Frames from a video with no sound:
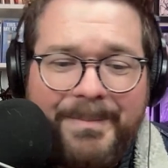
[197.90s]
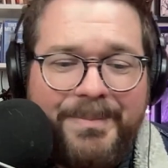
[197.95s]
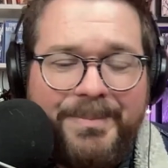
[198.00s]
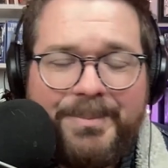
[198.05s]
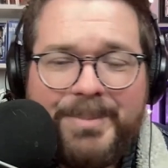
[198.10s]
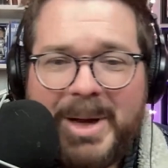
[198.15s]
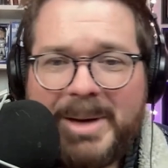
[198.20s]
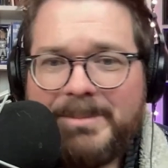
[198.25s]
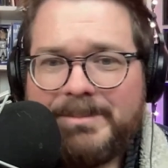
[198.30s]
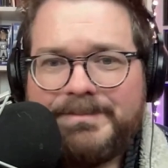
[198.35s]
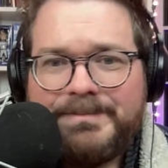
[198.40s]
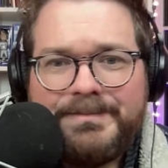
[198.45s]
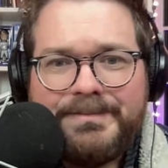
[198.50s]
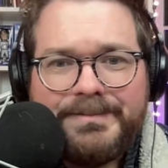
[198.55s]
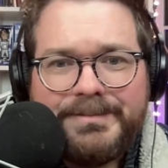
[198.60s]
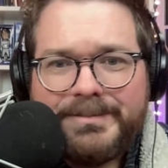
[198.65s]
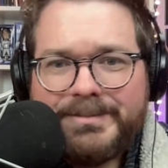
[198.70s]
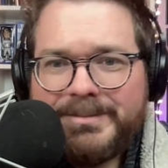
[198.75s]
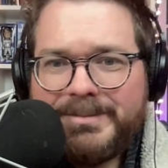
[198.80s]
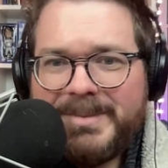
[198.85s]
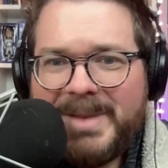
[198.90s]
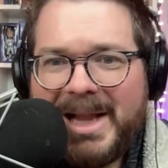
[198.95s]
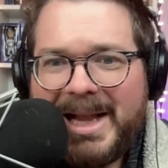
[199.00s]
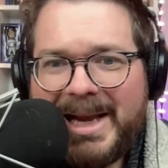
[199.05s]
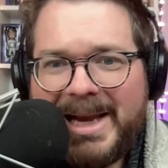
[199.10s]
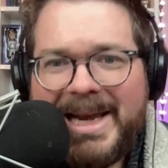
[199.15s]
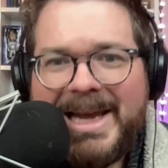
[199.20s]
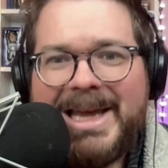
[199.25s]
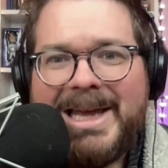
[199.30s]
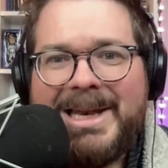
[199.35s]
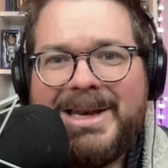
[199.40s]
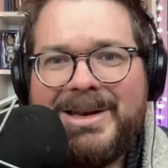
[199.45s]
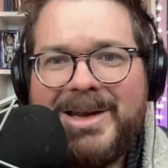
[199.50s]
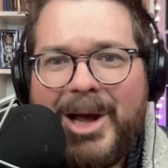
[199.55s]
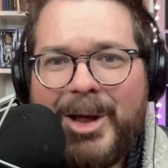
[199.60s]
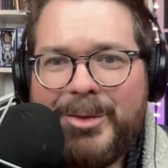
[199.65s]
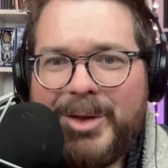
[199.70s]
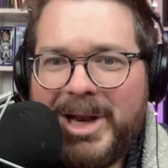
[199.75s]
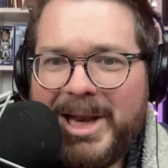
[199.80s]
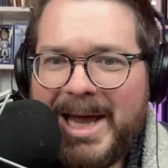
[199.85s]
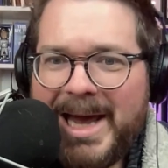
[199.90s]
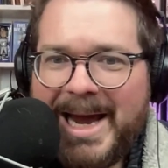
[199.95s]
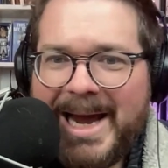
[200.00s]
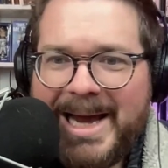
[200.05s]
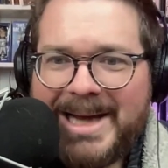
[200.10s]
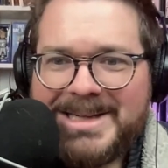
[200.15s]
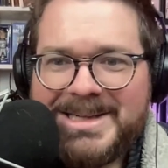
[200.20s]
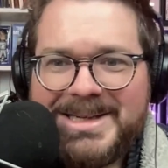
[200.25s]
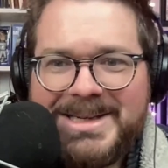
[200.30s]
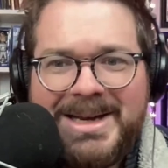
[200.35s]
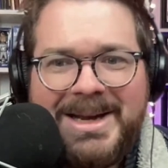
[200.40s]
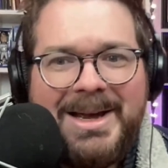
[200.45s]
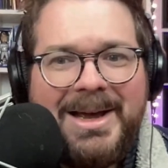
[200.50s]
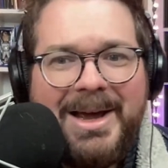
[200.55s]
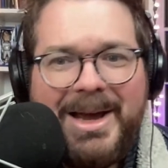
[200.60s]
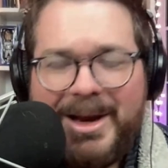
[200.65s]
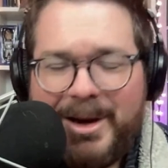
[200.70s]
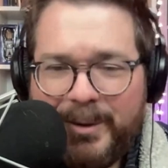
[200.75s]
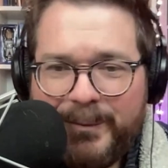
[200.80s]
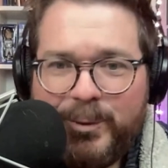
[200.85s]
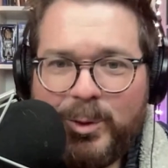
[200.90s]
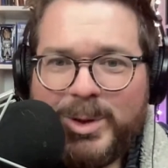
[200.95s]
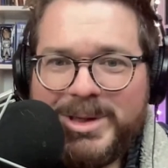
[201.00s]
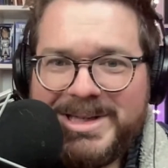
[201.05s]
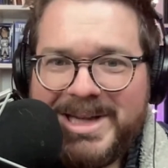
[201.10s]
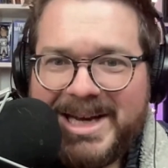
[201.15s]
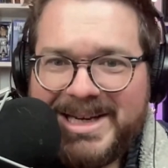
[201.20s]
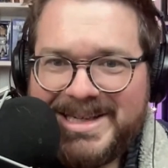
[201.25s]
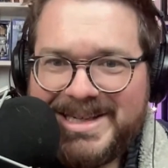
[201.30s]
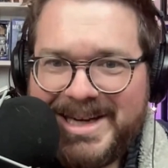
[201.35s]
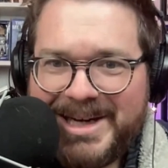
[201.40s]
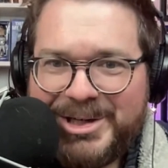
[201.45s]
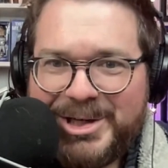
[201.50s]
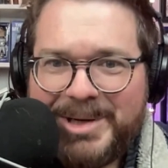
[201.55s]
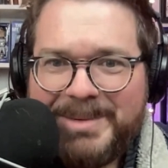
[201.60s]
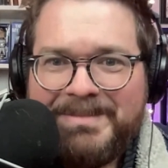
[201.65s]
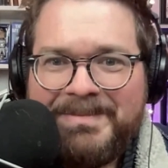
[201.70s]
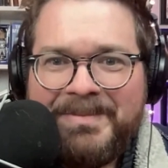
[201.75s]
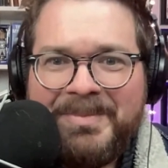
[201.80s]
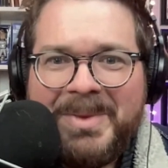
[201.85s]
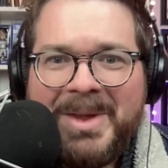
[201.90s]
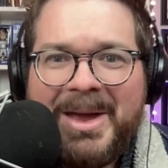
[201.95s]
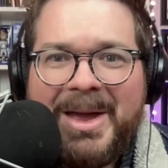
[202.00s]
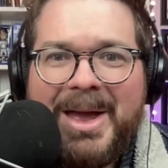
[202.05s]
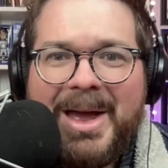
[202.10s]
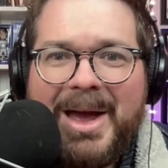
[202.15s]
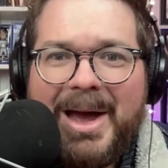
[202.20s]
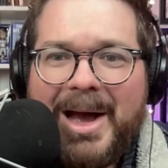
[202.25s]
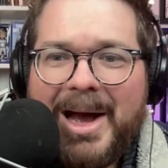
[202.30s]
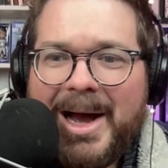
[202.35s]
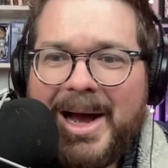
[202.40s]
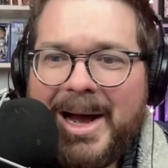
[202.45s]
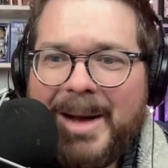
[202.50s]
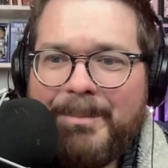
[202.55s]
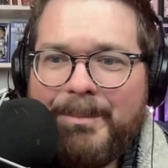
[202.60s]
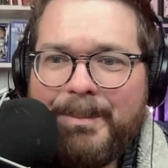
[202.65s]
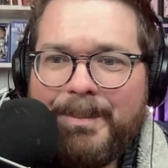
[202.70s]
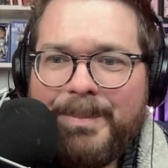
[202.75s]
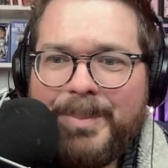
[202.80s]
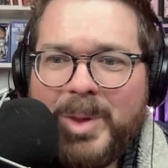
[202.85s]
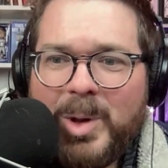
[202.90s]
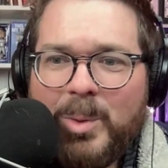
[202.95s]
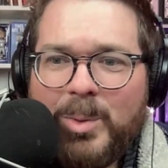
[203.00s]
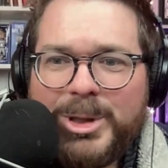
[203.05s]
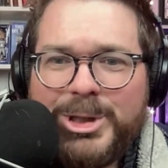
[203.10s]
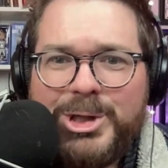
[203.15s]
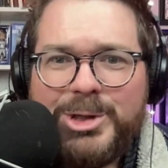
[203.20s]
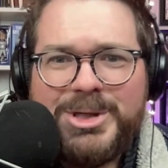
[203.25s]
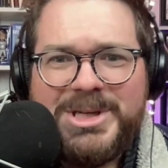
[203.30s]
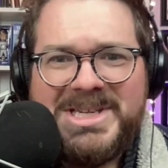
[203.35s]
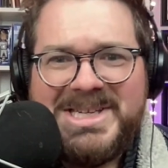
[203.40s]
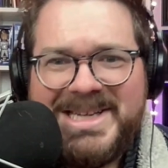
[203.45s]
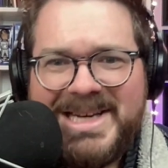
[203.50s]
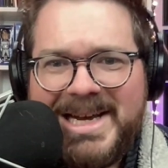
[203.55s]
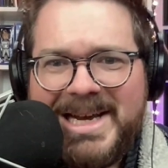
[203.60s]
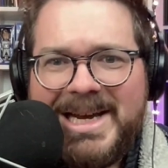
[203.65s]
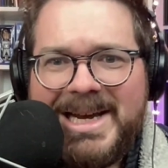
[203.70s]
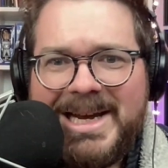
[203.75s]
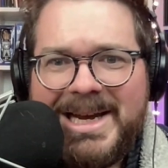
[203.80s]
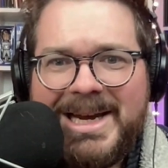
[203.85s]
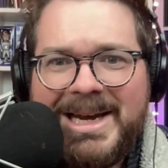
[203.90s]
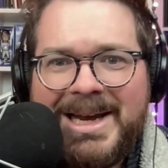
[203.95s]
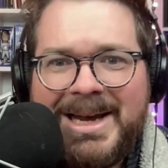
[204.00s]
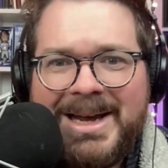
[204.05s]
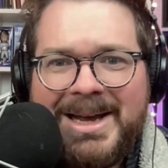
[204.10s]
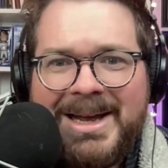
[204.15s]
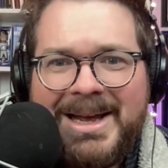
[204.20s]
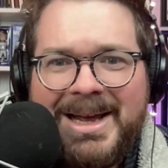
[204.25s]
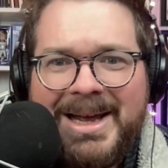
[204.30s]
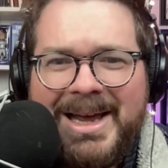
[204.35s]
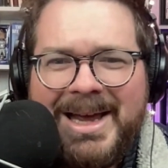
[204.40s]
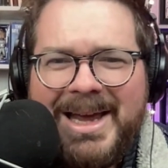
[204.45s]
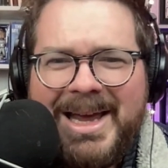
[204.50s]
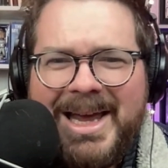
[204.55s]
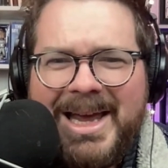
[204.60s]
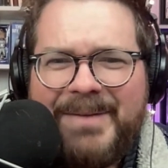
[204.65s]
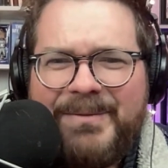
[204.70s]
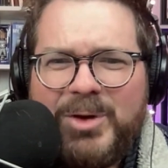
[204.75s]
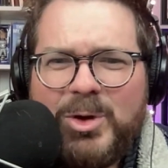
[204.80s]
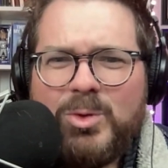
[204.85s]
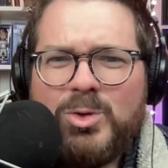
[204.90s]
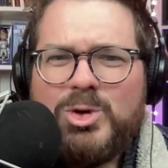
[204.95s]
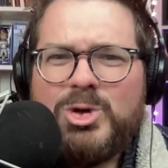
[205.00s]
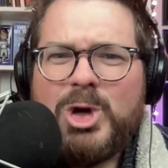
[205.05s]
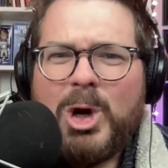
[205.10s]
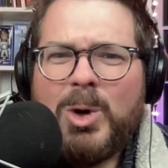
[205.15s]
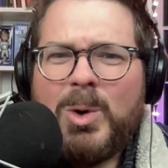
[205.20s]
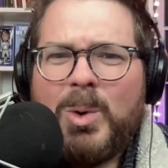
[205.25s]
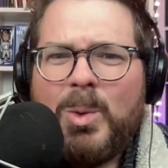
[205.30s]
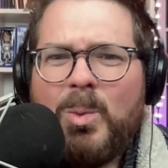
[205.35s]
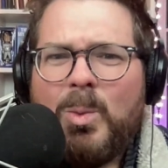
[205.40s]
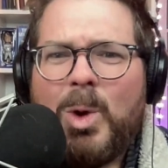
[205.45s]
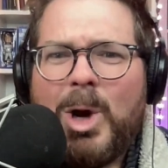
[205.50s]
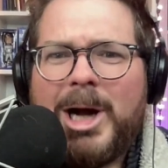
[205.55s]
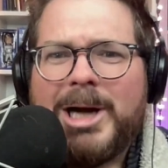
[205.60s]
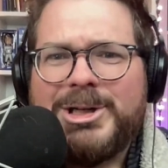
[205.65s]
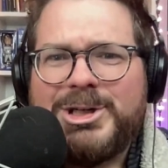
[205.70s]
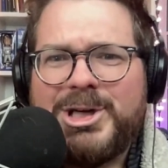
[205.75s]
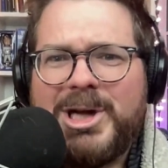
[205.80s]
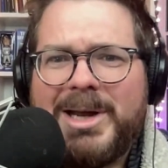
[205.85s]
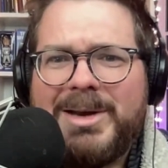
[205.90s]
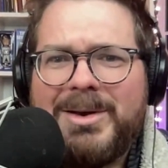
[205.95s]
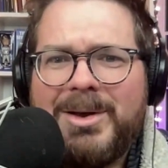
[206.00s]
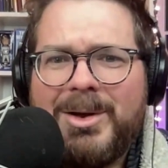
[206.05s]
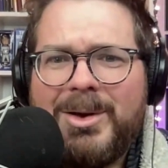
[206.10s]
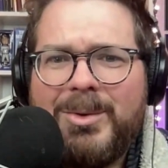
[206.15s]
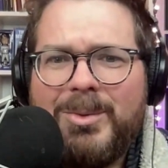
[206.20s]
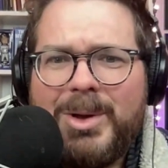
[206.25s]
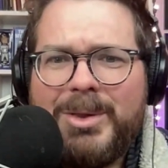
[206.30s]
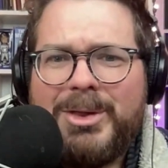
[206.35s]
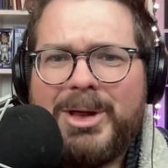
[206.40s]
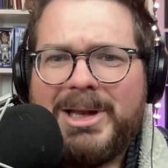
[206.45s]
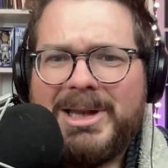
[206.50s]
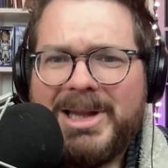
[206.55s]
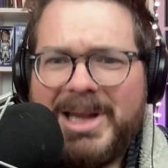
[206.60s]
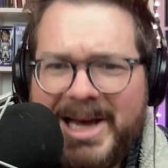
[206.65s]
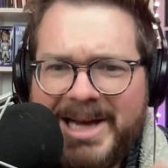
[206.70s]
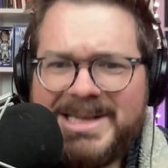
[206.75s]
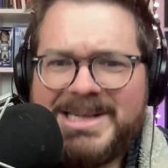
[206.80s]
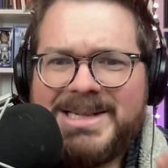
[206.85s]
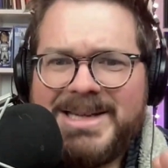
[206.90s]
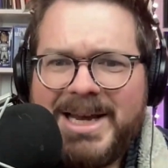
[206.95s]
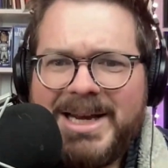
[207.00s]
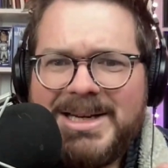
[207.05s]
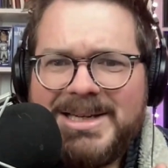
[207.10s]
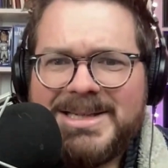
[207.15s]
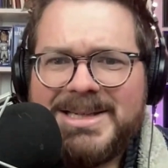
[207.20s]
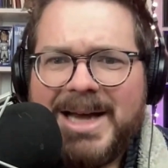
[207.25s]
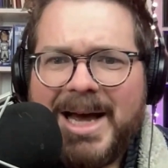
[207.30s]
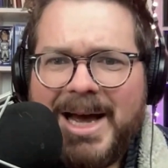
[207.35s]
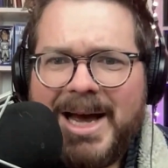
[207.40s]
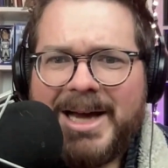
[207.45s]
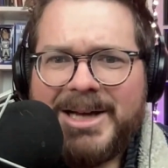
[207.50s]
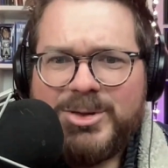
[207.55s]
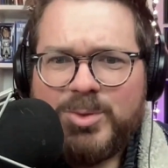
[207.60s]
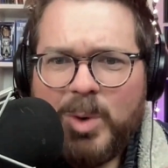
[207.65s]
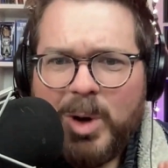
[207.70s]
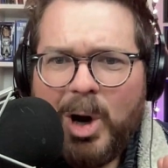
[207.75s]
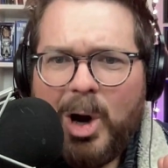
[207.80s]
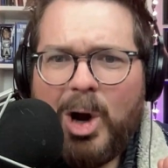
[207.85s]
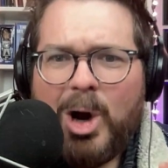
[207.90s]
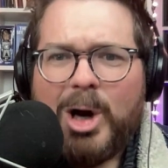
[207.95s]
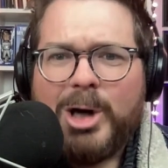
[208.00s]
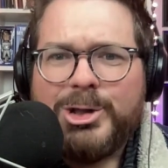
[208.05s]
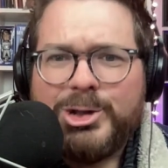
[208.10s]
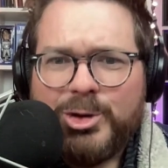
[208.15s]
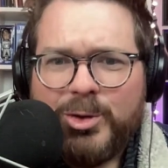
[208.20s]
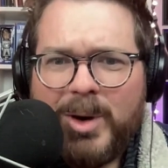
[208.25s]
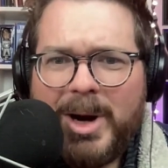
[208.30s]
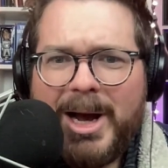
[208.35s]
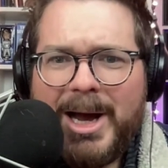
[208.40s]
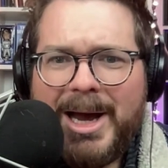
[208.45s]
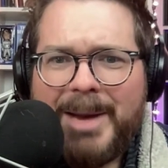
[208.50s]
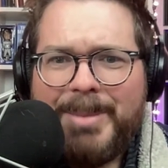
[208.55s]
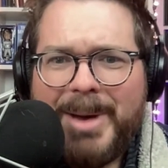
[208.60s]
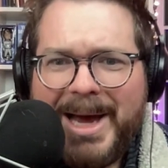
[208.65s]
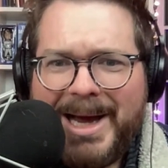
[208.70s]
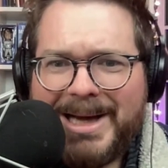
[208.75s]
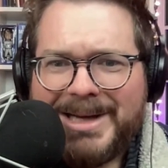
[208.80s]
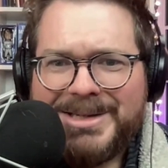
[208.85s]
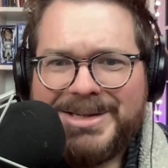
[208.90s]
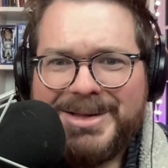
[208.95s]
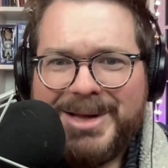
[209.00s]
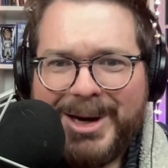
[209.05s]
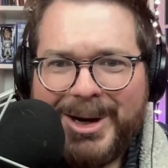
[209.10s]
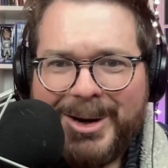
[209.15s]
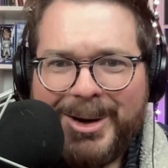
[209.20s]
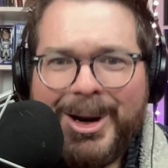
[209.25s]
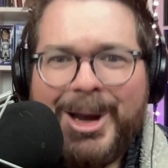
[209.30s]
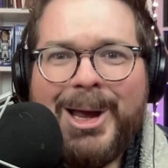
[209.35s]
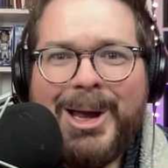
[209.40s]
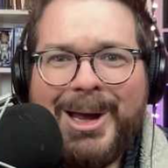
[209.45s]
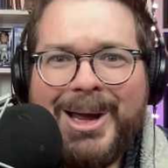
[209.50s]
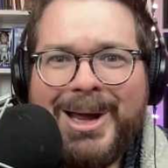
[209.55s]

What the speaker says: But in Freud's last session, what you see, if you don't watch it with the let's take sides, where our tribe has their